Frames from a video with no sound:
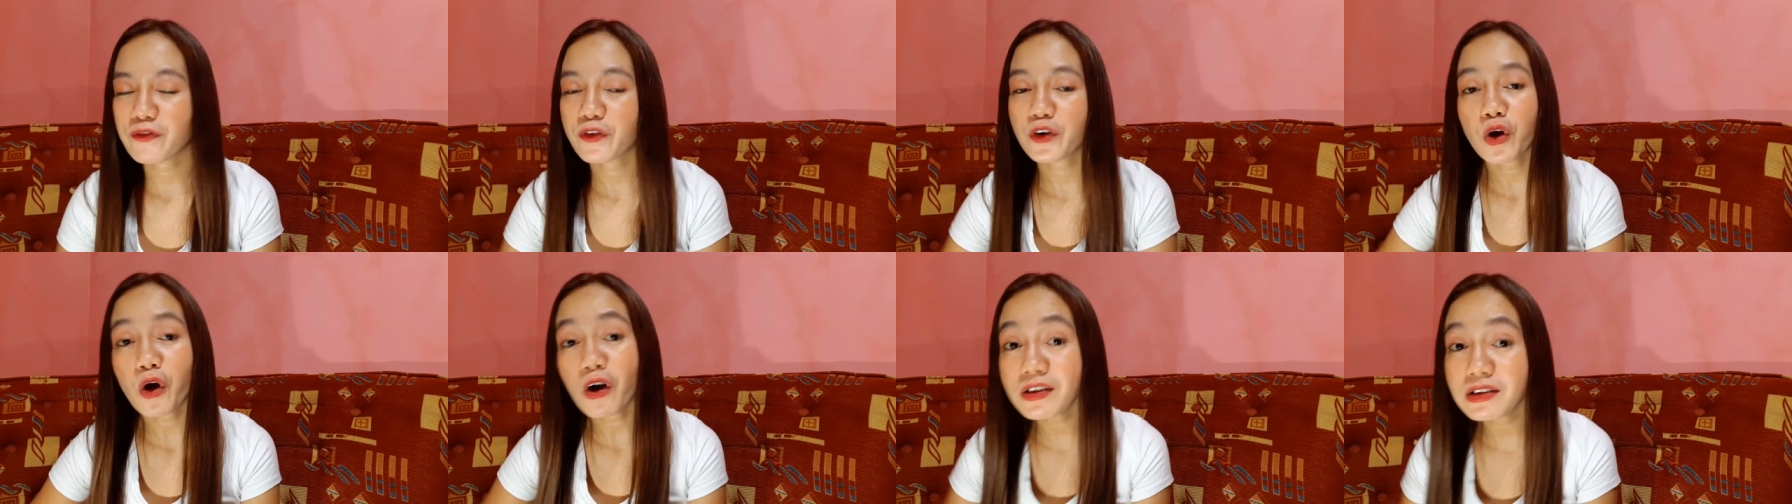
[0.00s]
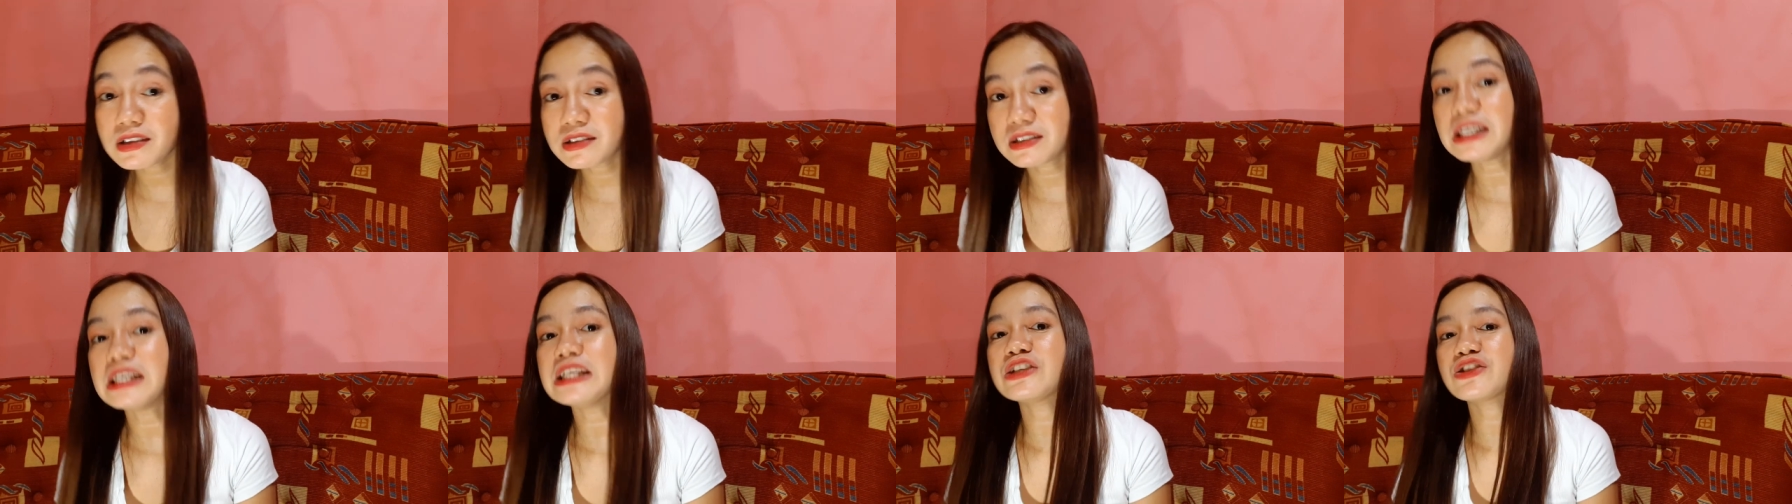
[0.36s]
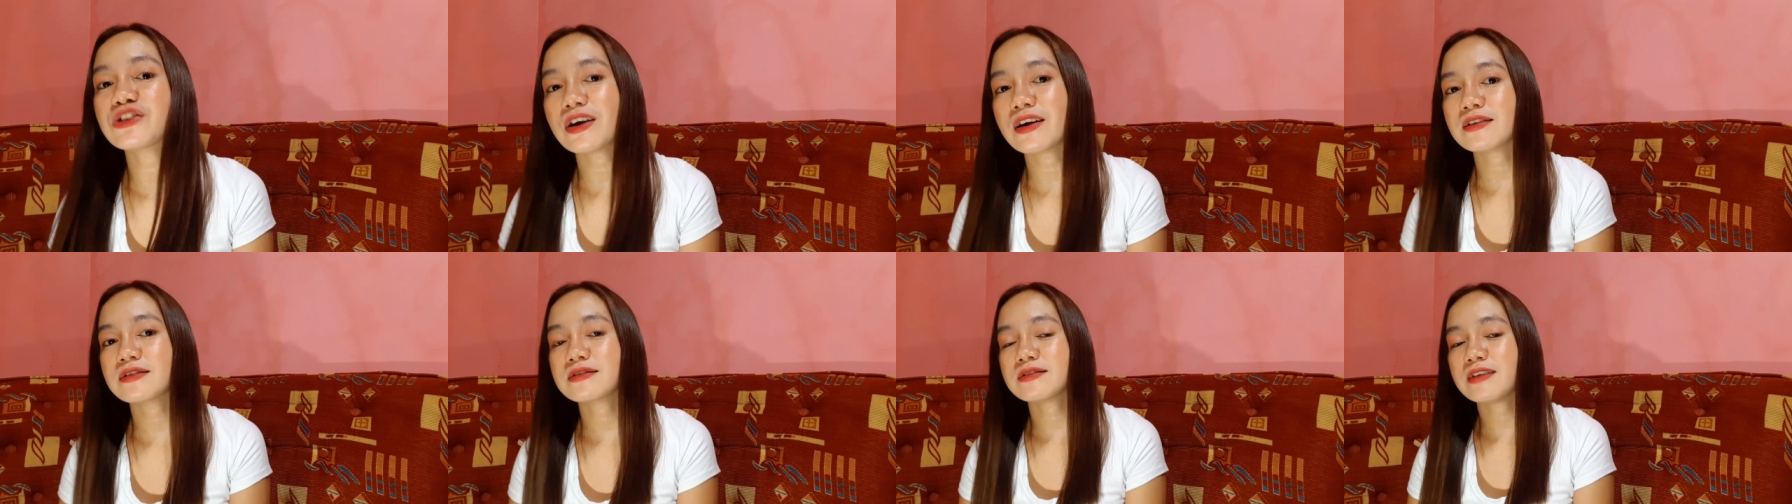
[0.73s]
for all the
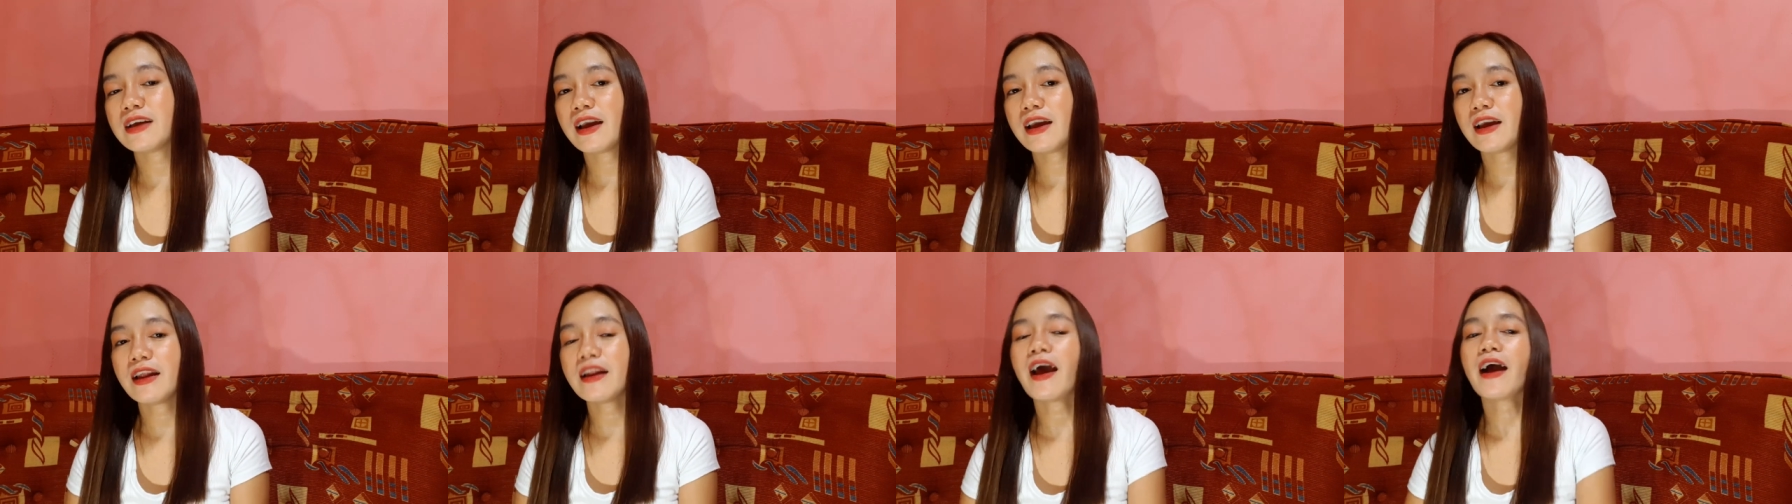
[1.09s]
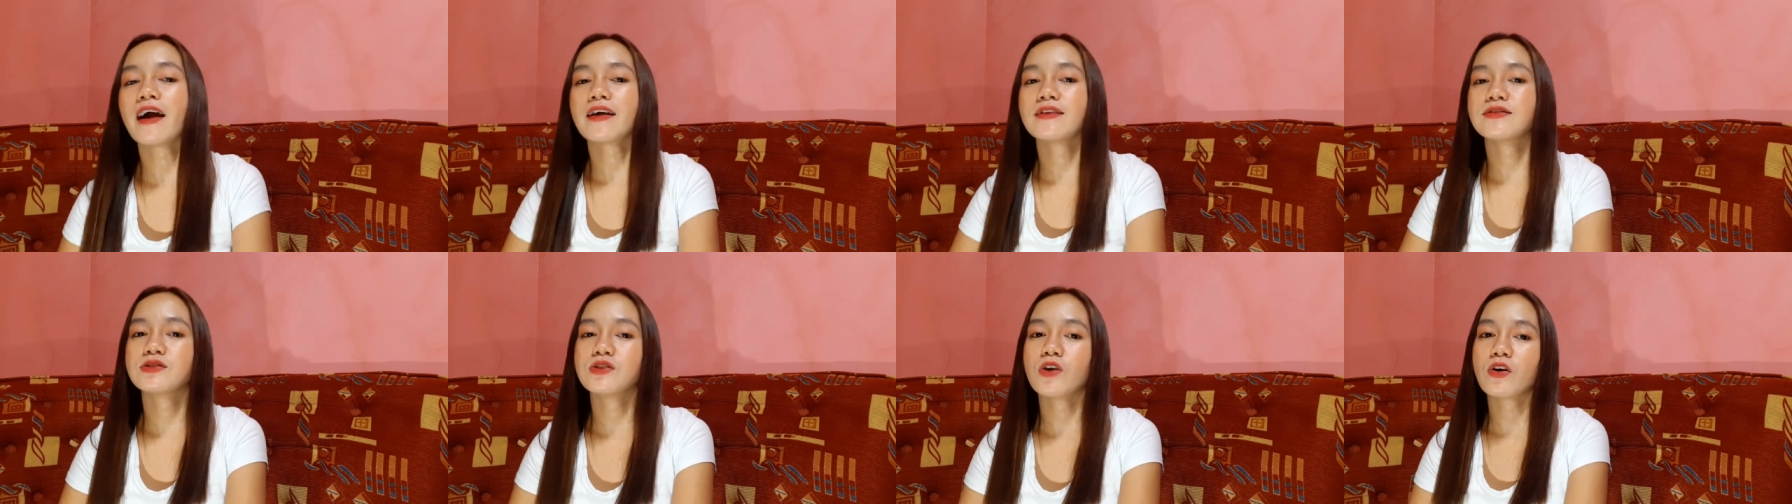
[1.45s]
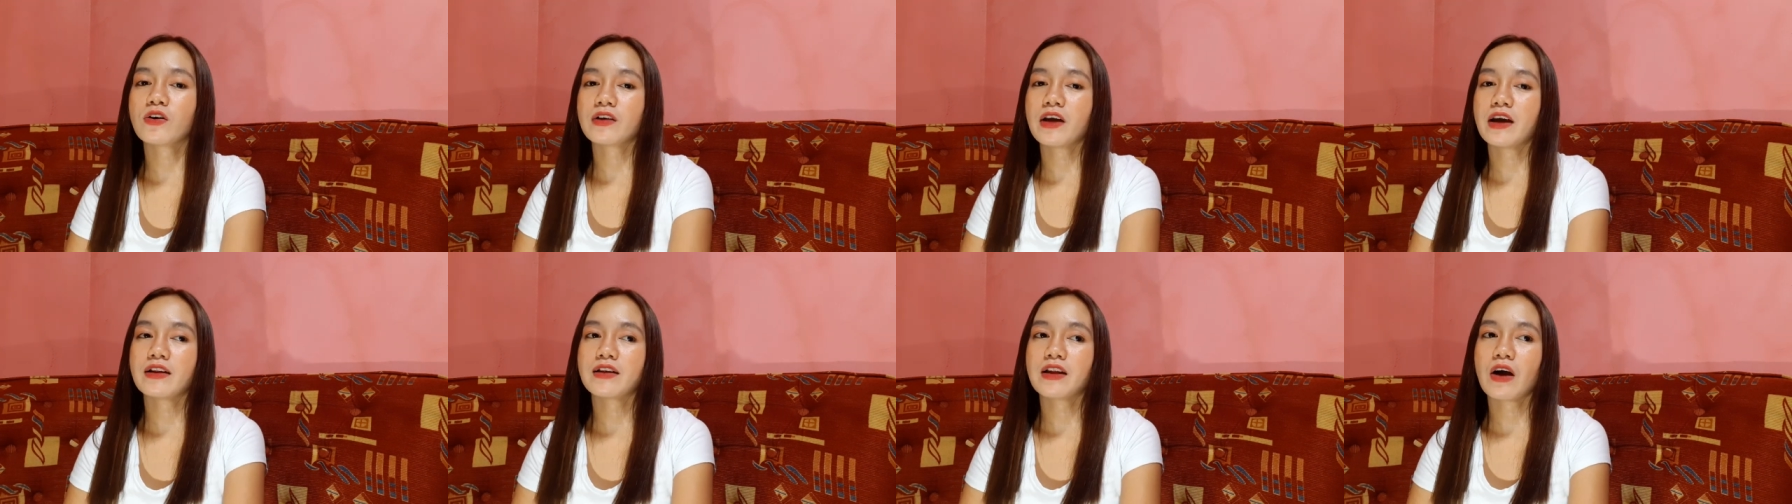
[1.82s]
teachers in of
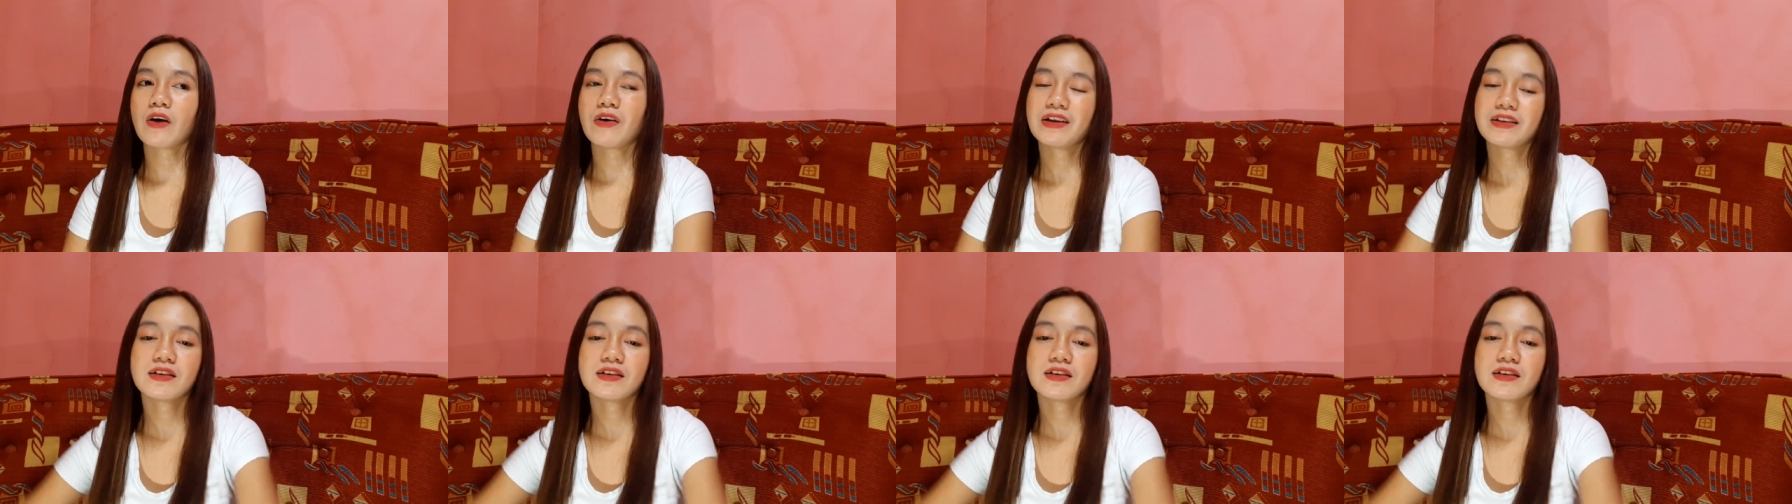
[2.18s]
right now.